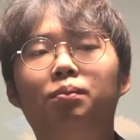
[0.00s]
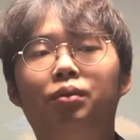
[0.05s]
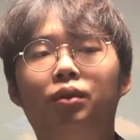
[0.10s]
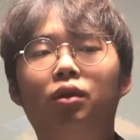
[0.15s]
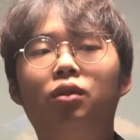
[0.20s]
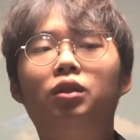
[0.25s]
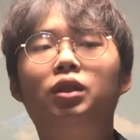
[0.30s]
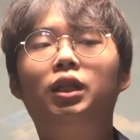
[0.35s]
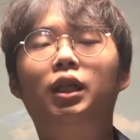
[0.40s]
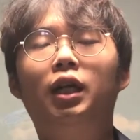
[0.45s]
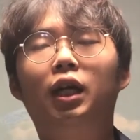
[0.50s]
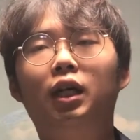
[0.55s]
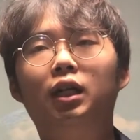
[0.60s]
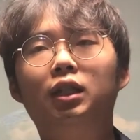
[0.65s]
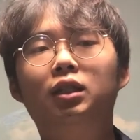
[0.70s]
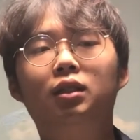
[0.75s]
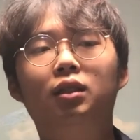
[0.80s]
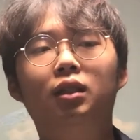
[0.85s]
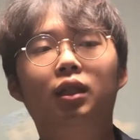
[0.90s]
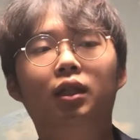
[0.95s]

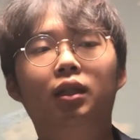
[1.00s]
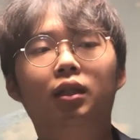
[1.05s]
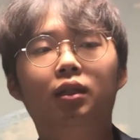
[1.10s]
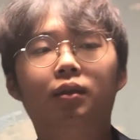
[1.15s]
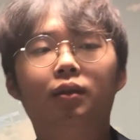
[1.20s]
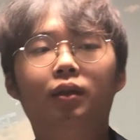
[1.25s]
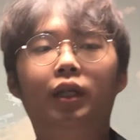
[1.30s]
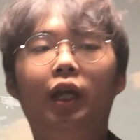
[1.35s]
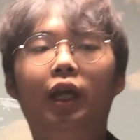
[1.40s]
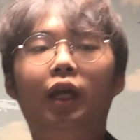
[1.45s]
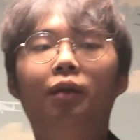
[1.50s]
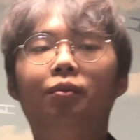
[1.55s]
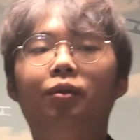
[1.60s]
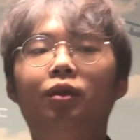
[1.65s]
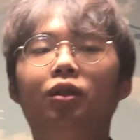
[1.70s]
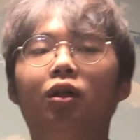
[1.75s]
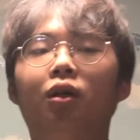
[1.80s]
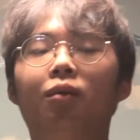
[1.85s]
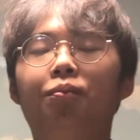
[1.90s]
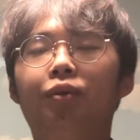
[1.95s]
broadcast cable
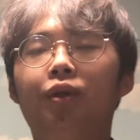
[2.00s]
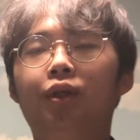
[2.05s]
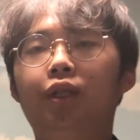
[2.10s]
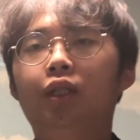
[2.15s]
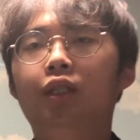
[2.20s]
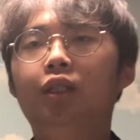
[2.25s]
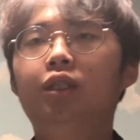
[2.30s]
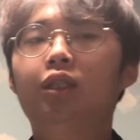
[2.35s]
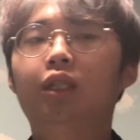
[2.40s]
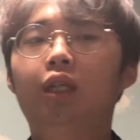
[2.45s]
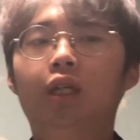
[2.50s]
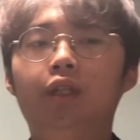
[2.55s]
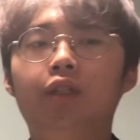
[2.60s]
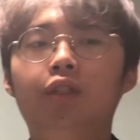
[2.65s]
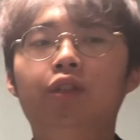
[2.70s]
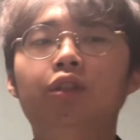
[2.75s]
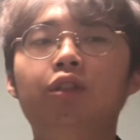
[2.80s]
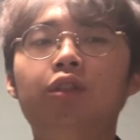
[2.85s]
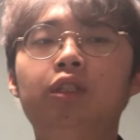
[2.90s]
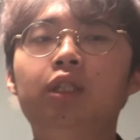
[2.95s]
companies are
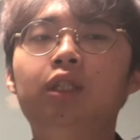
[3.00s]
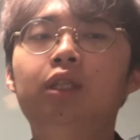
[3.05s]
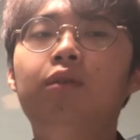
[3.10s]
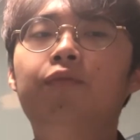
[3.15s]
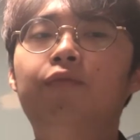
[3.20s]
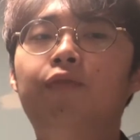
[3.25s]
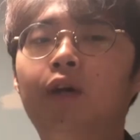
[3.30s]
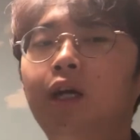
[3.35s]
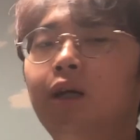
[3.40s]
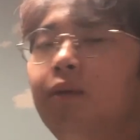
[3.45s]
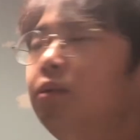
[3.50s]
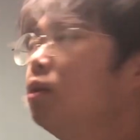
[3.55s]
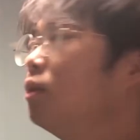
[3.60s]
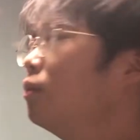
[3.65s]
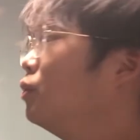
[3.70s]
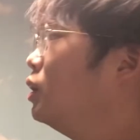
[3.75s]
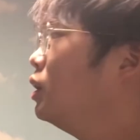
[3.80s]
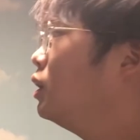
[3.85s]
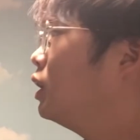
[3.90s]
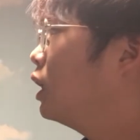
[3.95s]
using fiber
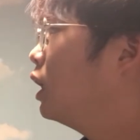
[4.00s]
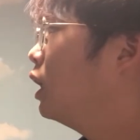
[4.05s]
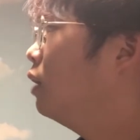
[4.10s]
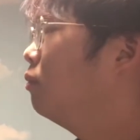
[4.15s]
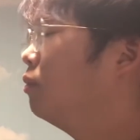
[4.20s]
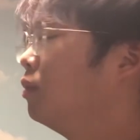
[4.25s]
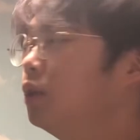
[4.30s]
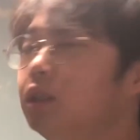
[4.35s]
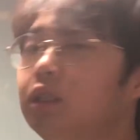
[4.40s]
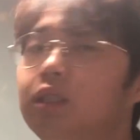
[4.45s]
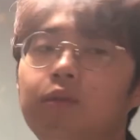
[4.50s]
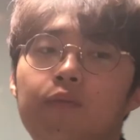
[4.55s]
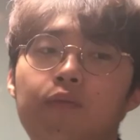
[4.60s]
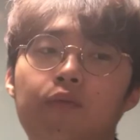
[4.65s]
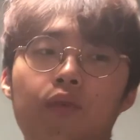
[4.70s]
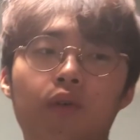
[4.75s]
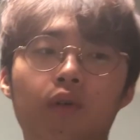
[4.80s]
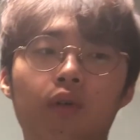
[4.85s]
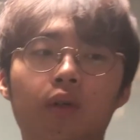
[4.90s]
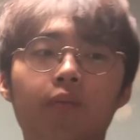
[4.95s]
optic cables
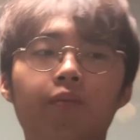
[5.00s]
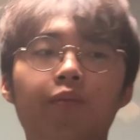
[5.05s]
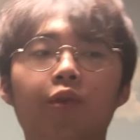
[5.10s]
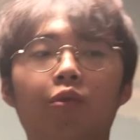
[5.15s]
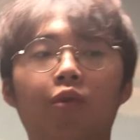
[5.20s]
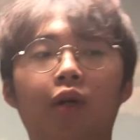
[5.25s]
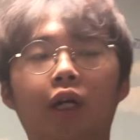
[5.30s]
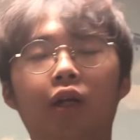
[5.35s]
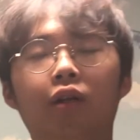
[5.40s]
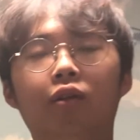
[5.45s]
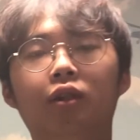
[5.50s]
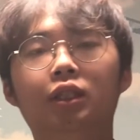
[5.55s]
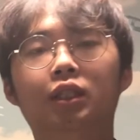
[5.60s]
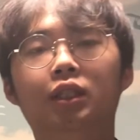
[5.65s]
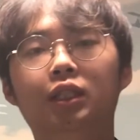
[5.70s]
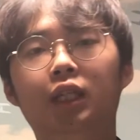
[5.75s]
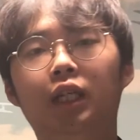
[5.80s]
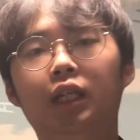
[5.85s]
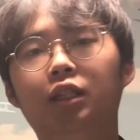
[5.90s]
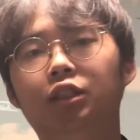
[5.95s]
for wiring
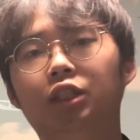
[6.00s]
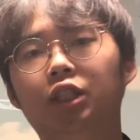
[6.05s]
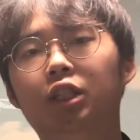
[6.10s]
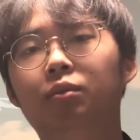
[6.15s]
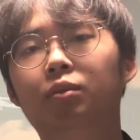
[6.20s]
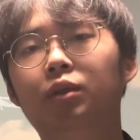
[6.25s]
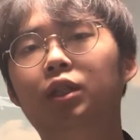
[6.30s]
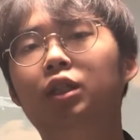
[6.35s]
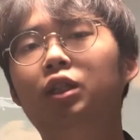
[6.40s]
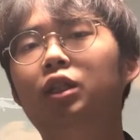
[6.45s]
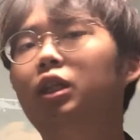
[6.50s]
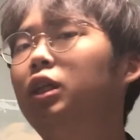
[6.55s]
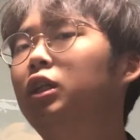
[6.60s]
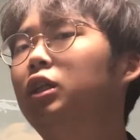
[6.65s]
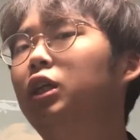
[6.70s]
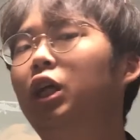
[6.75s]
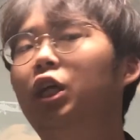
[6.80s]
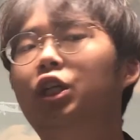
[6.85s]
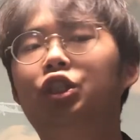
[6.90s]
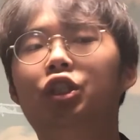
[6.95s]
CATV and
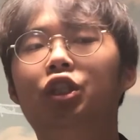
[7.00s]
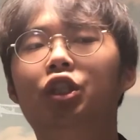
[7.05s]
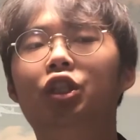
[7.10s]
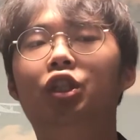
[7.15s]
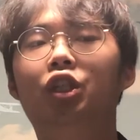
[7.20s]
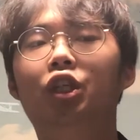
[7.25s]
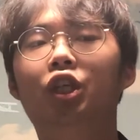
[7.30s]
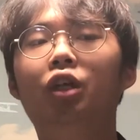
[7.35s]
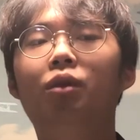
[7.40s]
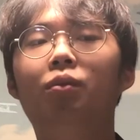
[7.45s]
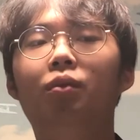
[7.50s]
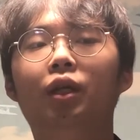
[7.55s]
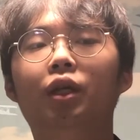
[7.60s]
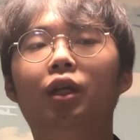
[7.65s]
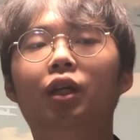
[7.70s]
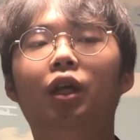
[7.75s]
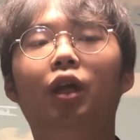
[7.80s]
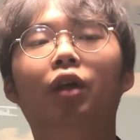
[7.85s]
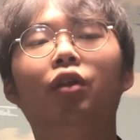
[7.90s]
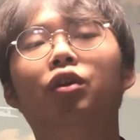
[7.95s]

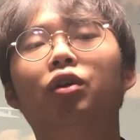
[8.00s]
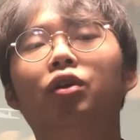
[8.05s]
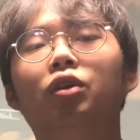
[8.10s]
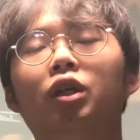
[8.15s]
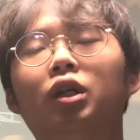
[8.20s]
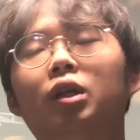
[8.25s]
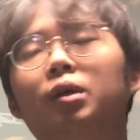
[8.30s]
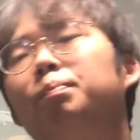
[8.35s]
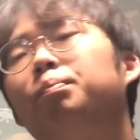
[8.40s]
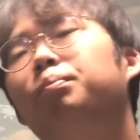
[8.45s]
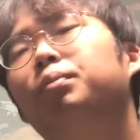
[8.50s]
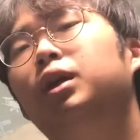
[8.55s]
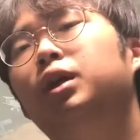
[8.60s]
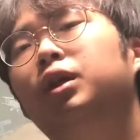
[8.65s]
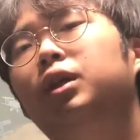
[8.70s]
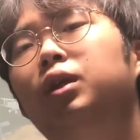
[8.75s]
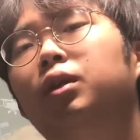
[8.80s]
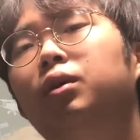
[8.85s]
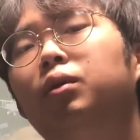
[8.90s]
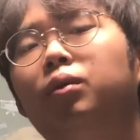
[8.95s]
HDTV, internet,
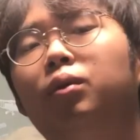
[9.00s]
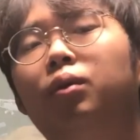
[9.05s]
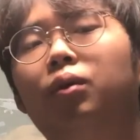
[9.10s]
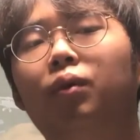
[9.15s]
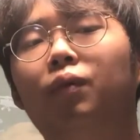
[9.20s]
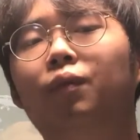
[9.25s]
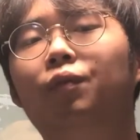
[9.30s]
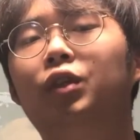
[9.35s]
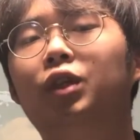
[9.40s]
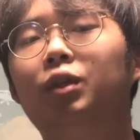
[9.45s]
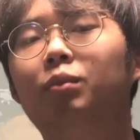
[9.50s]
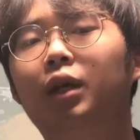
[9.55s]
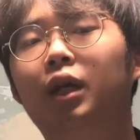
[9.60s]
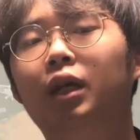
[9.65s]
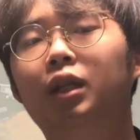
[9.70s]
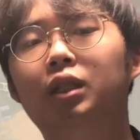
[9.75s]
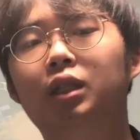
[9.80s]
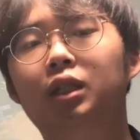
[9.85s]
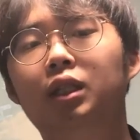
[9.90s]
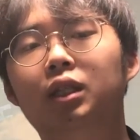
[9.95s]
video on
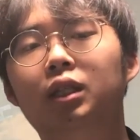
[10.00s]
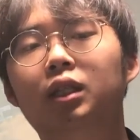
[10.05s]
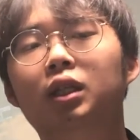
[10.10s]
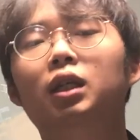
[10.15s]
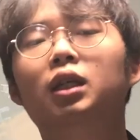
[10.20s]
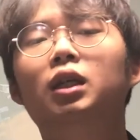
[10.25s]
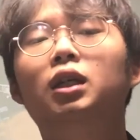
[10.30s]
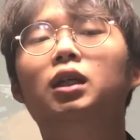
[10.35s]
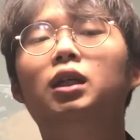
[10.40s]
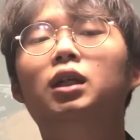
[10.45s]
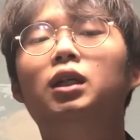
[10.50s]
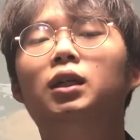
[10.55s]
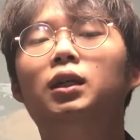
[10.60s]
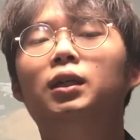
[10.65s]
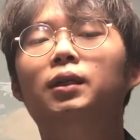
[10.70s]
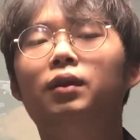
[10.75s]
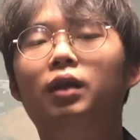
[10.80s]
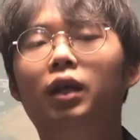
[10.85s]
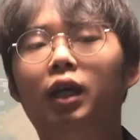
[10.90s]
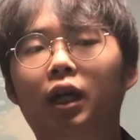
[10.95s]
demanding,
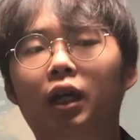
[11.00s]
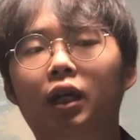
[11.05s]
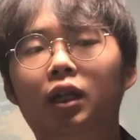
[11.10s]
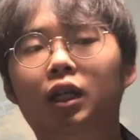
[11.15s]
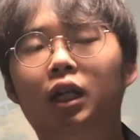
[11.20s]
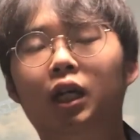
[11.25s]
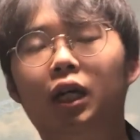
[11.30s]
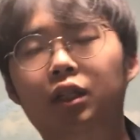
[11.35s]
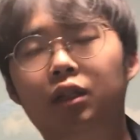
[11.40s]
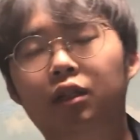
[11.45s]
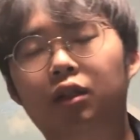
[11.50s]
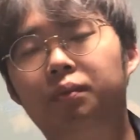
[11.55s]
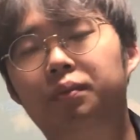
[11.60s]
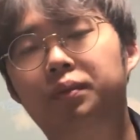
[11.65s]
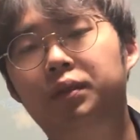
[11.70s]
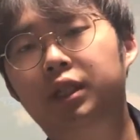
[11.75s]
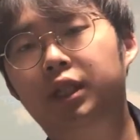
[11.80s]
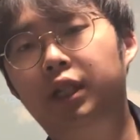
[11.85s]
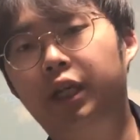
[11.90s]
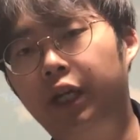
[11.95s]
and other
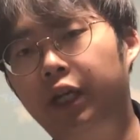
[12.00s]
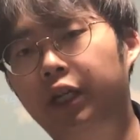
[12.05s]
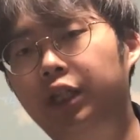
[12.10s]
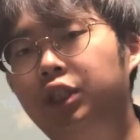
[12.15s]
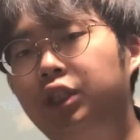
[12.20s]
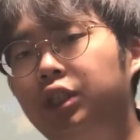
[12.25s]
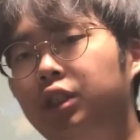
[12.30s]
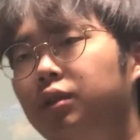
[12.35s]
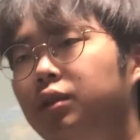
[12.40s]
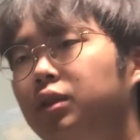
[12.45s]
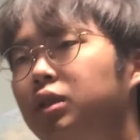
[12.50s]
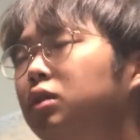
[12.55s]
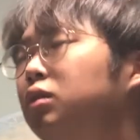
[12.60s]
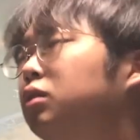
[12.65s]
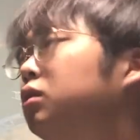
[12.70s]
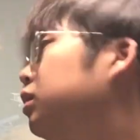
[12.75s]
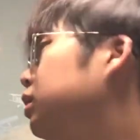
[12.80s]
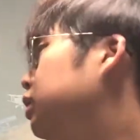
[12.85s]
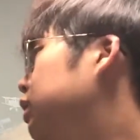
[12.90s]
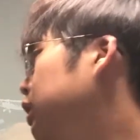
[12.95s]
applications.
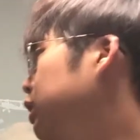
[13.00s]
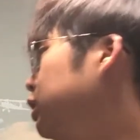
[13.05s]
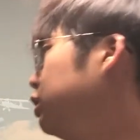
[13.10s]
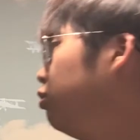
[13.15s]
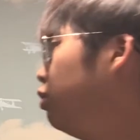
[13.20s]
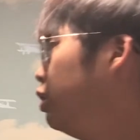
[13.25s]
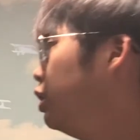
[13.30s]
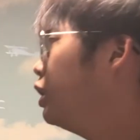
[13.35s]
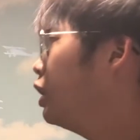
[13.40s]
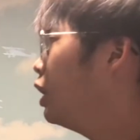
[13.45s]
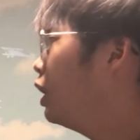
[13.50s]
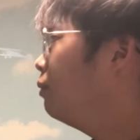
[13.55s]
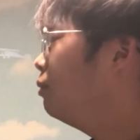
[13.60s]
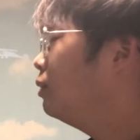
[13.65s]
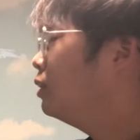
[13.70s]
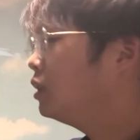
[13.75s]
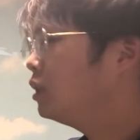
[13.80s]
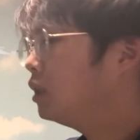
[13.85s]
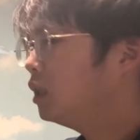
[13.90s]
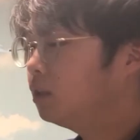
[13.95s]
So these three
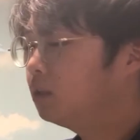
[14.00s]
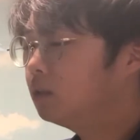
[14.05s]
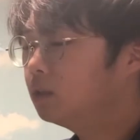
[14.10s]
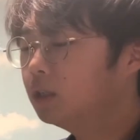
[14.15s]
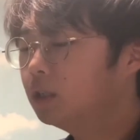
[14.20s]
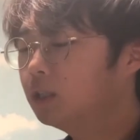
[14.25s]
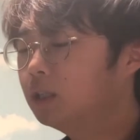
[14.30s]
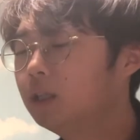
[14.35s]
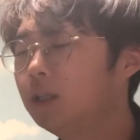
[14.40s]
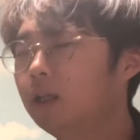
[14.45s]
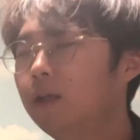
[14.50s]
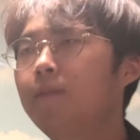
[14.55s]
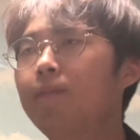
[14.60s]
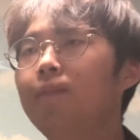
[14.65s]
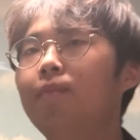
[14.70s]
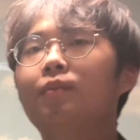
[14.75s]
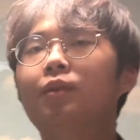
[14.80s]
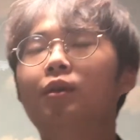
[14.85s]
cables are connecting